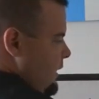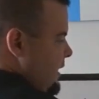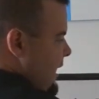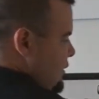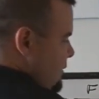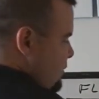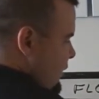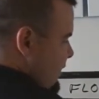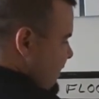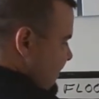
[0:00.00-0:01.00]
And now you're
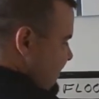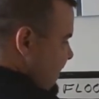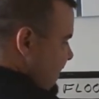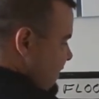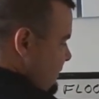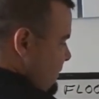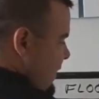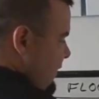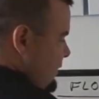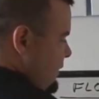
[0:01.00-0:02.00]
putting this kid in the
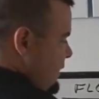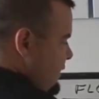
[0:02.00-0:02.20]
bind.